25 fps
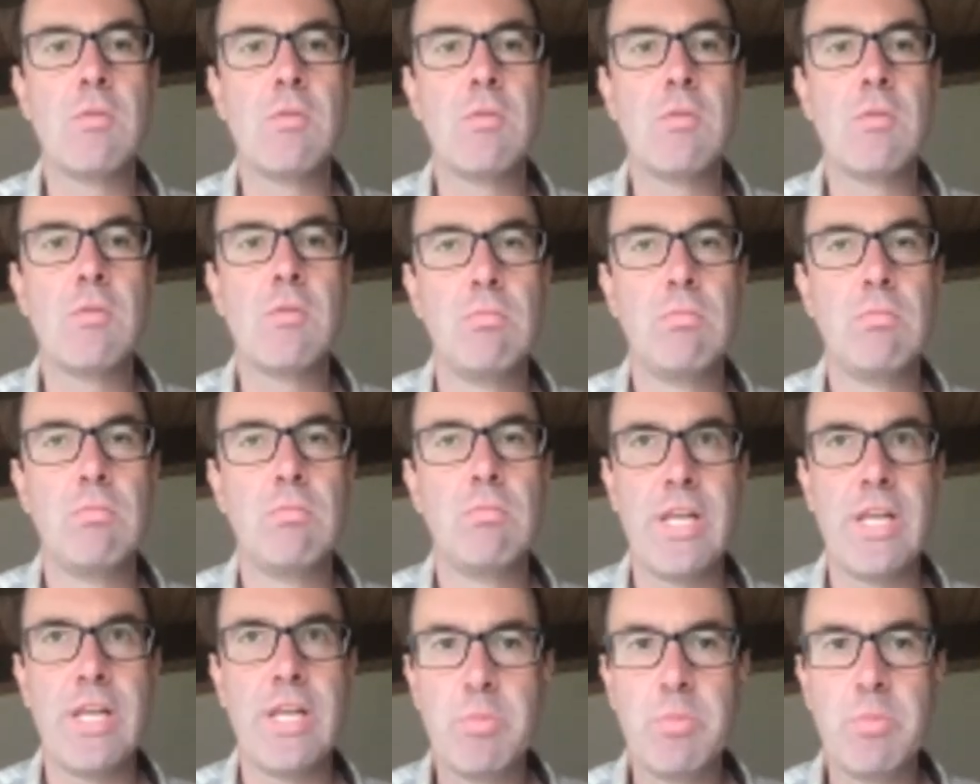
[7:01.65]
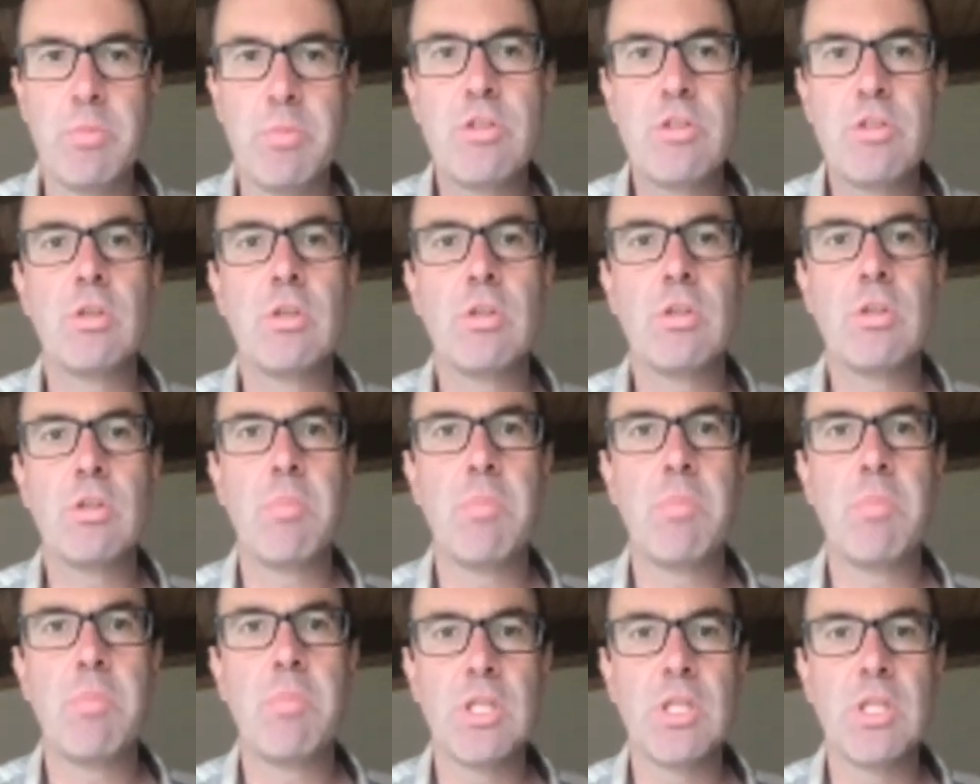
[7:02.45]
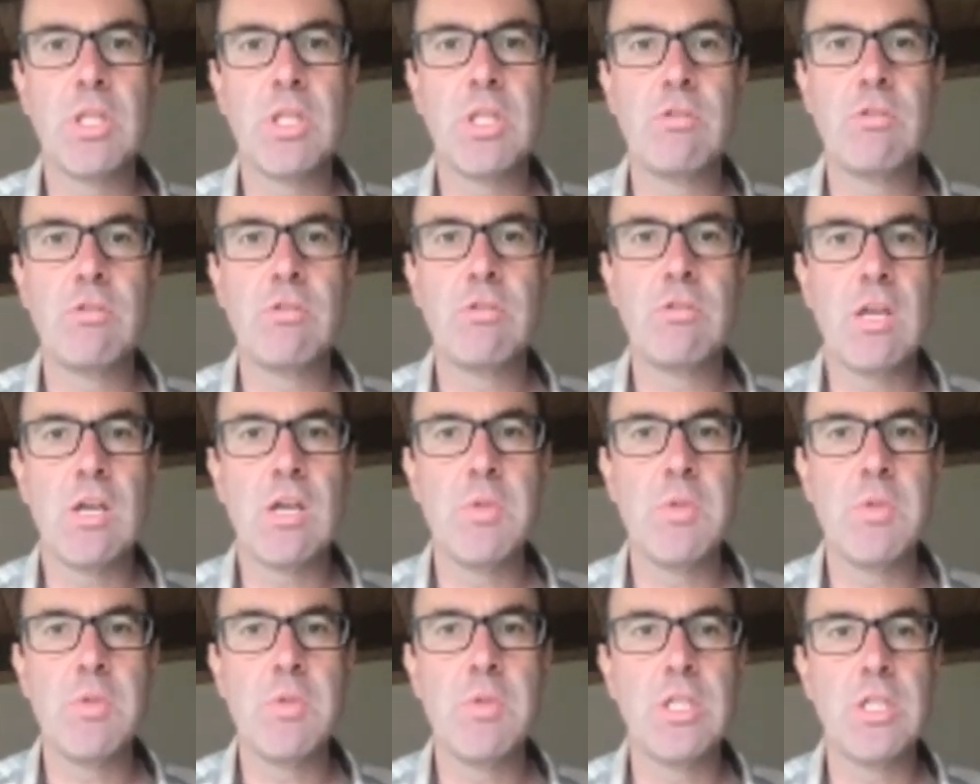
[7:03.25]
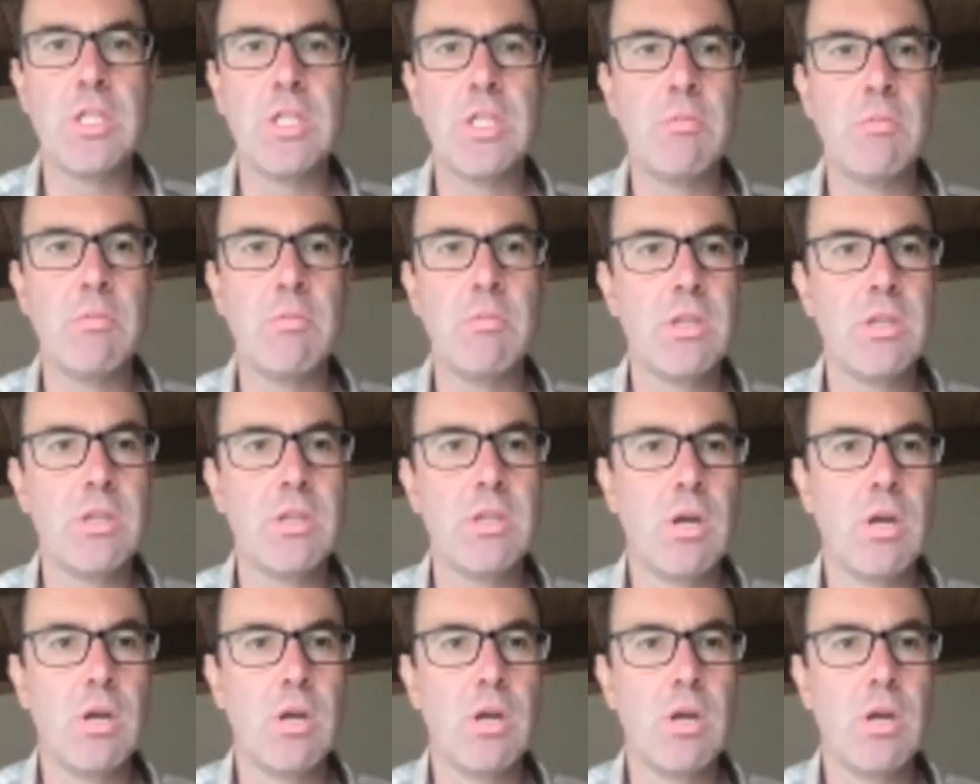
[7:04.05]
adaptive potential and population viability compared to